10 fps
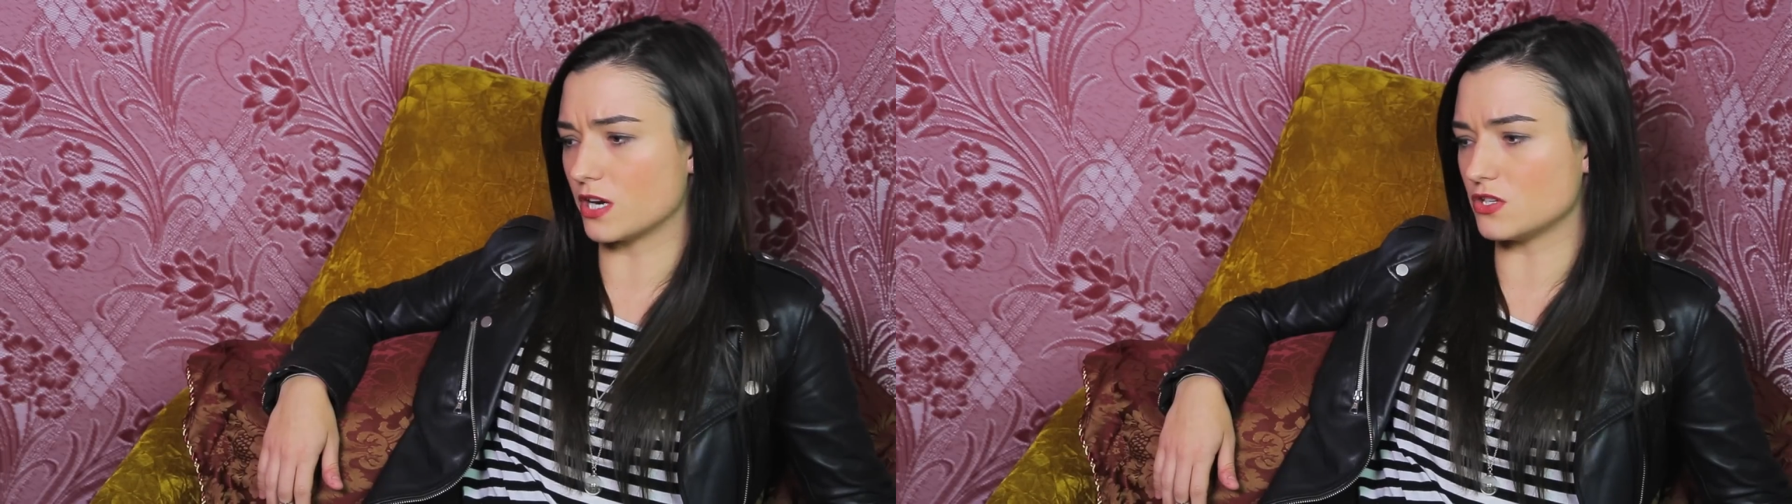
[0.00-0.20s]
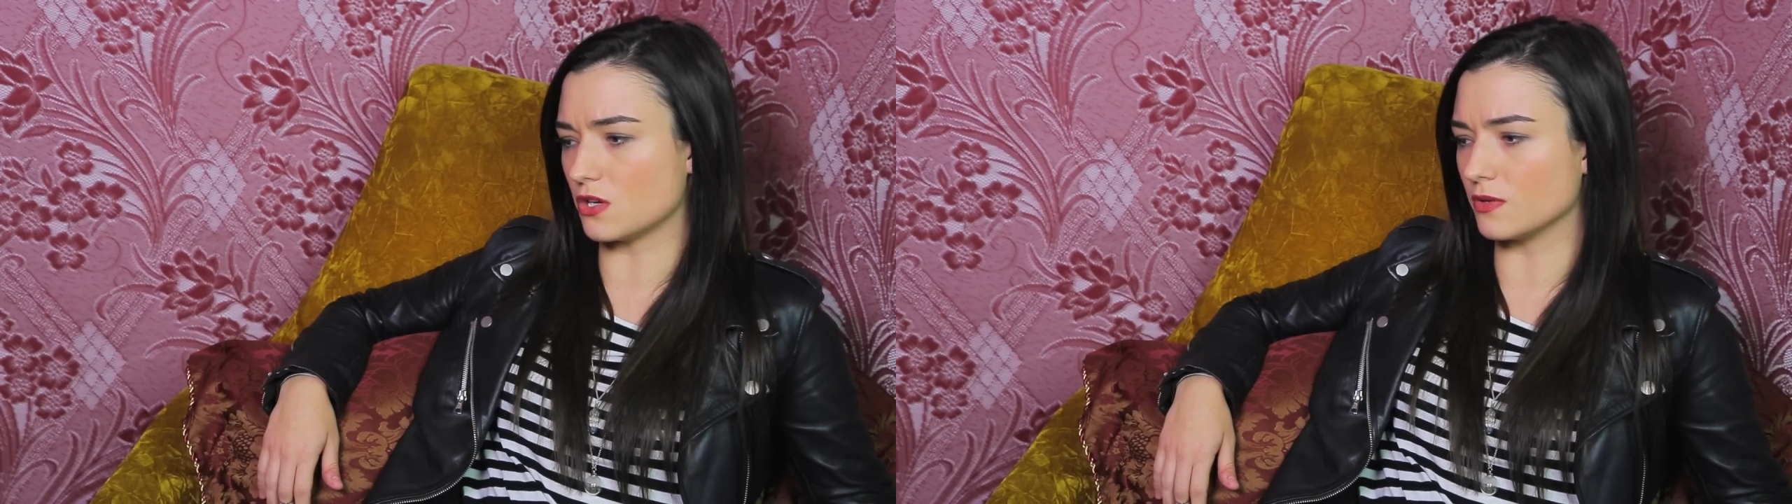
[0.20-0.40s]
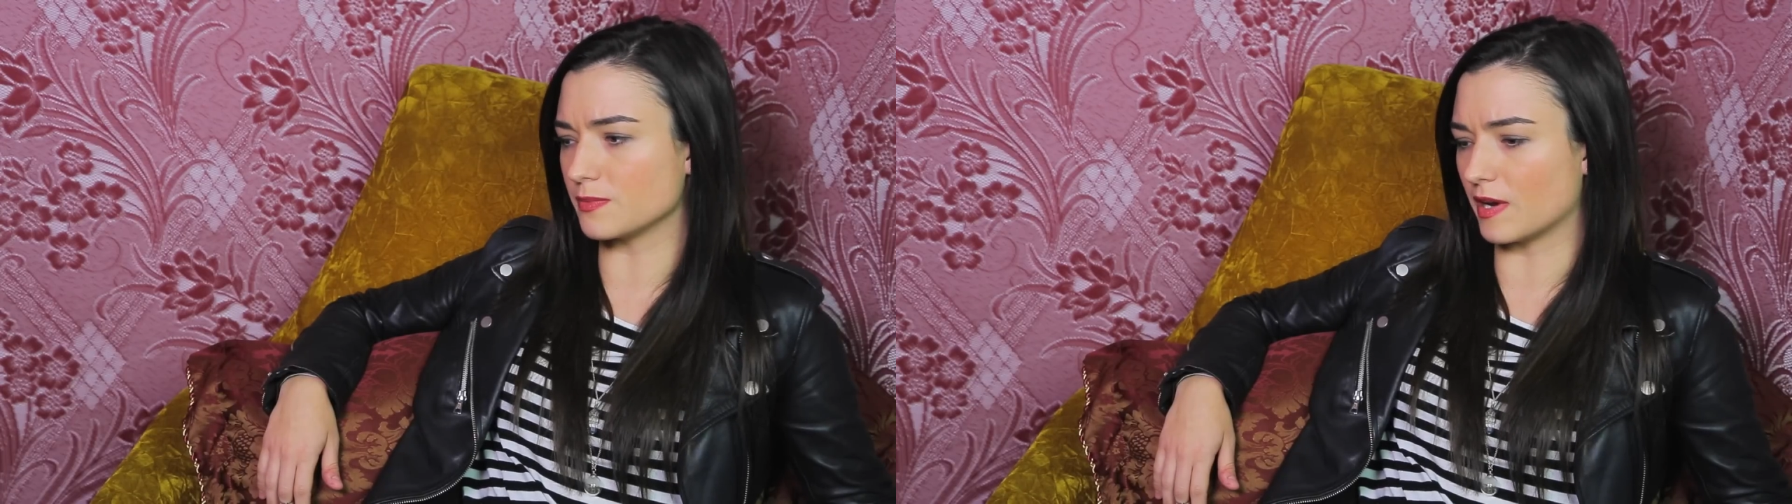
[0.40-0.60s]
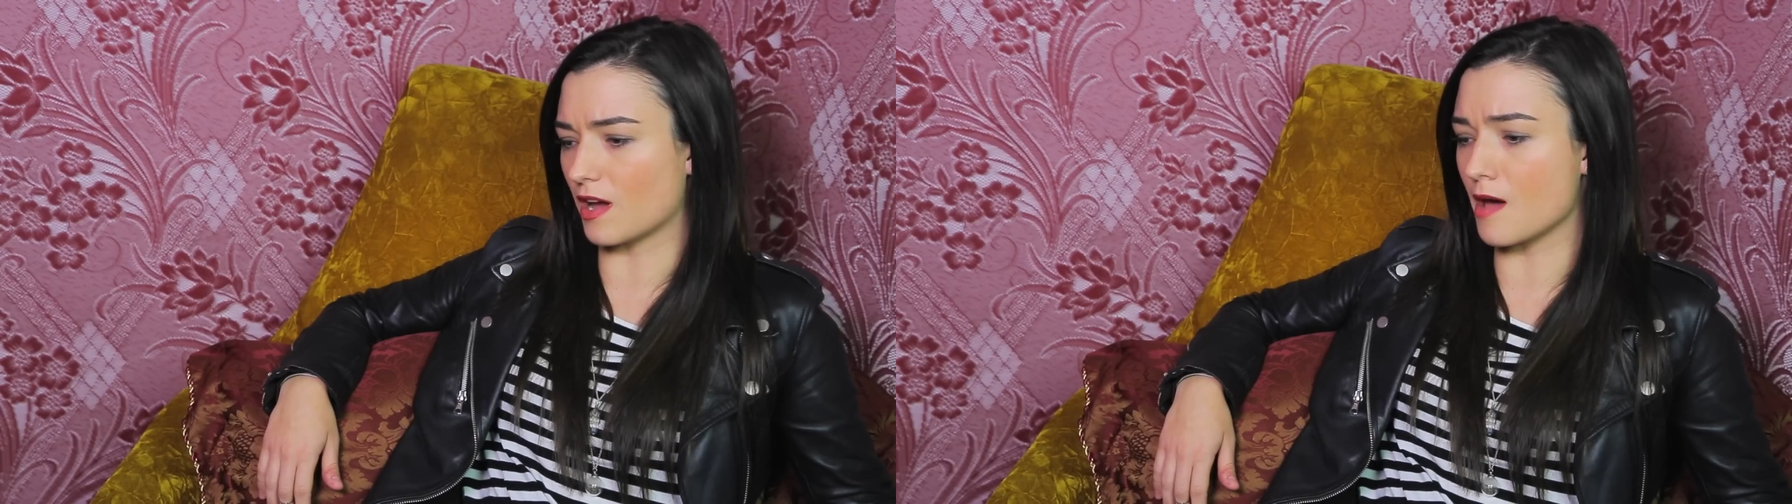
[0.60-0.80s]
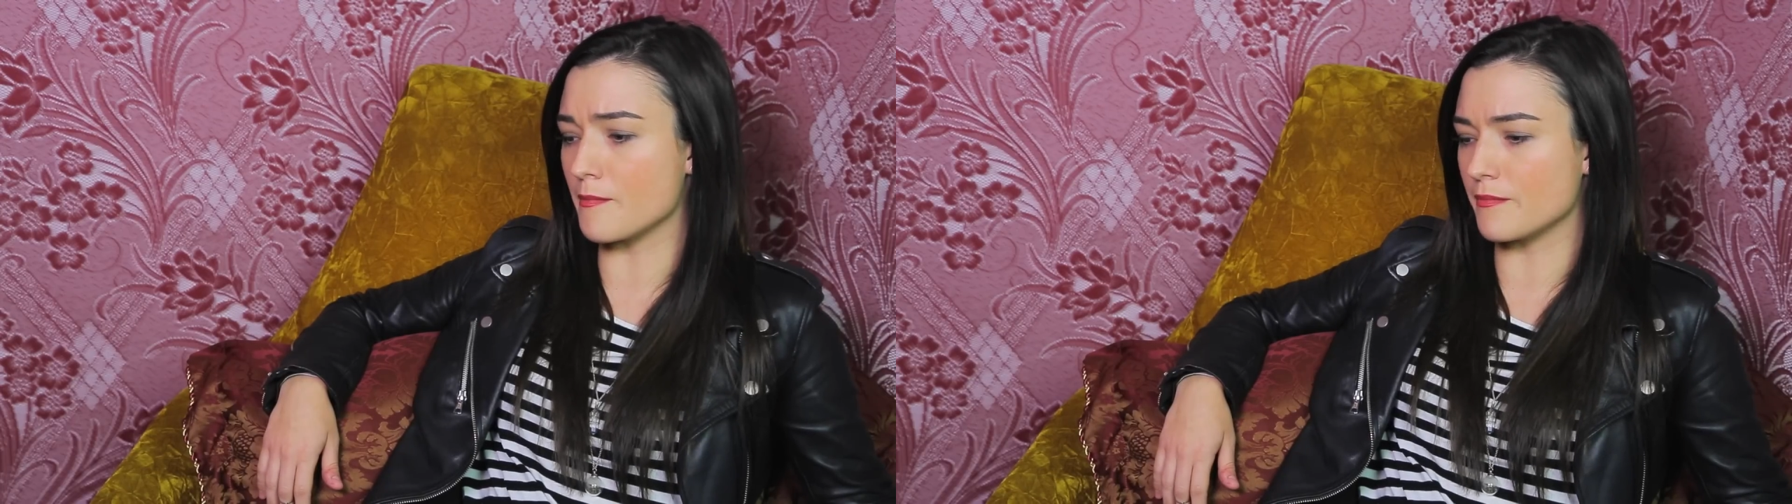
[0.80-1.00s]
try to do is when I
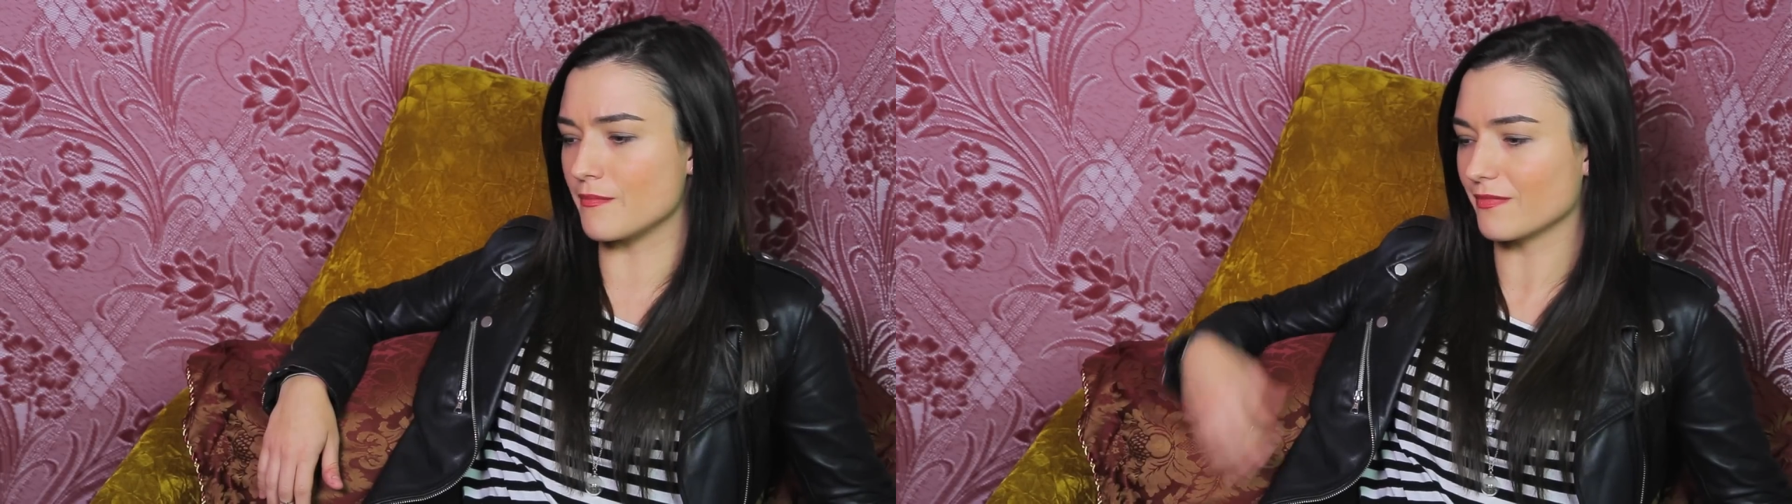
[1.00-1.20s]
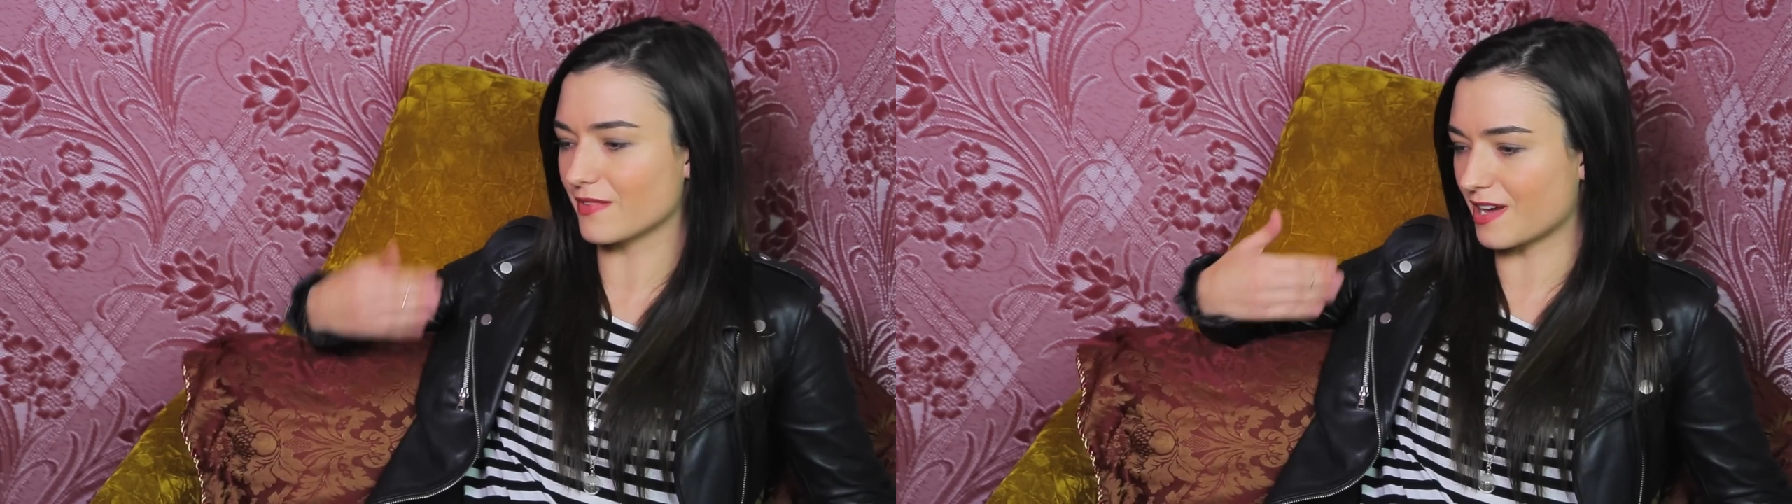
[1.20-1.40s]
come